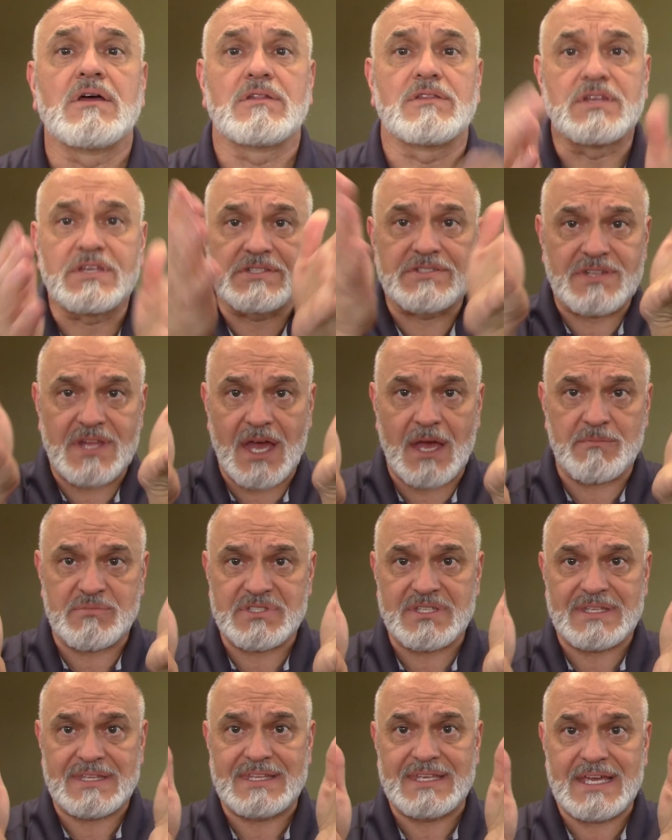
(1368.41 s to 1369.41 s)
These
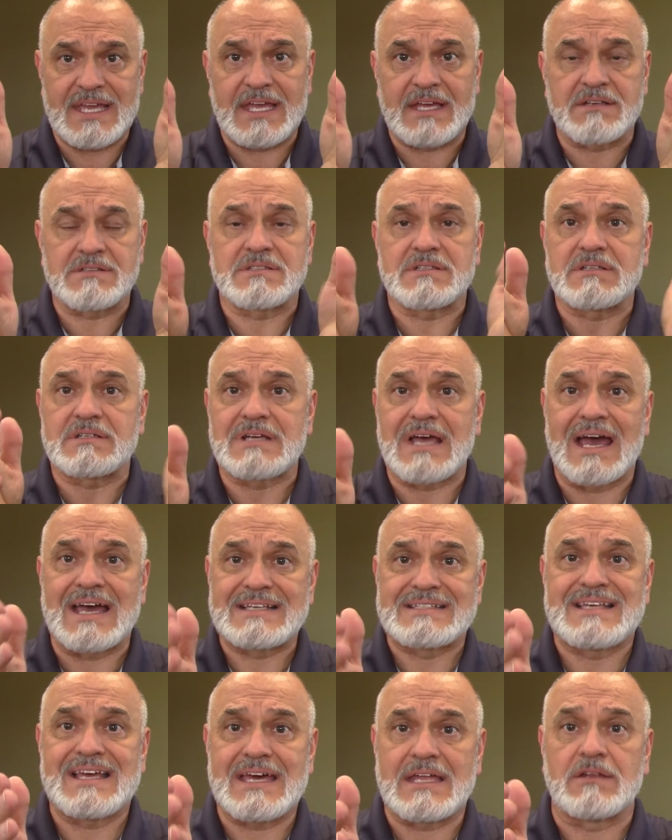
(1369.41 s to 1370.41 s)
types of things,
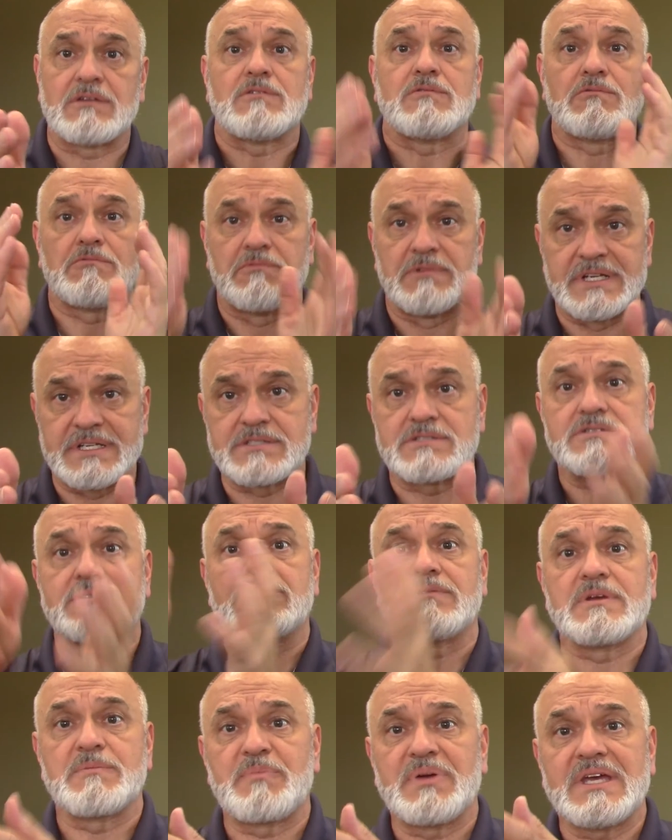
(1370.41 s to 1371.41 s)
Kaizen,
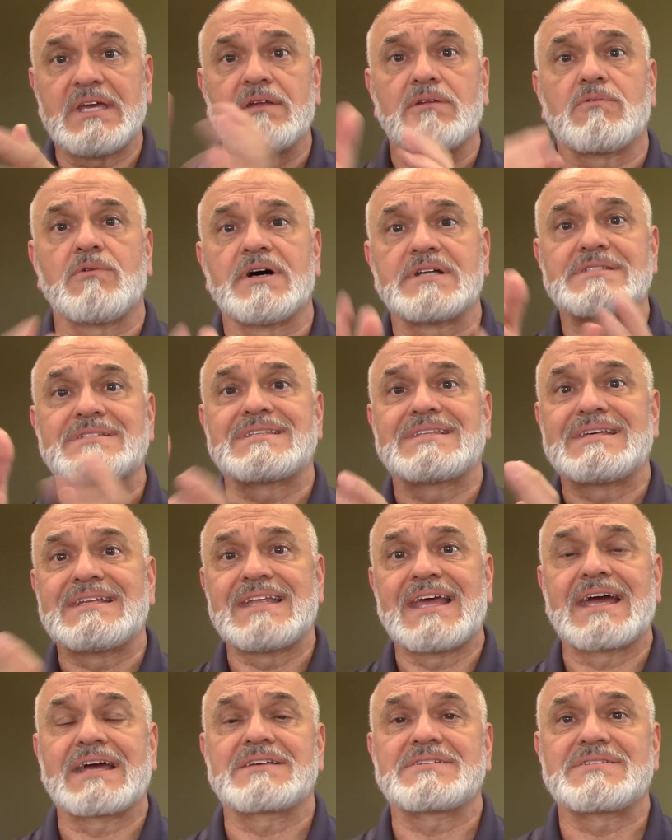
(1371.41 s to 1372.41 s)
rinse, repeat. What's the
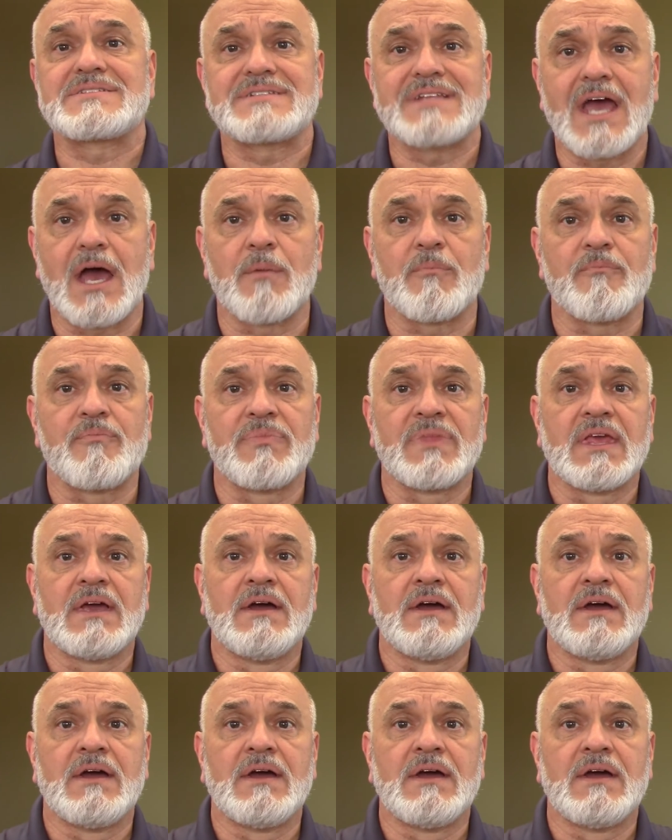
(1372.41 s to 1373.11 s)
next step?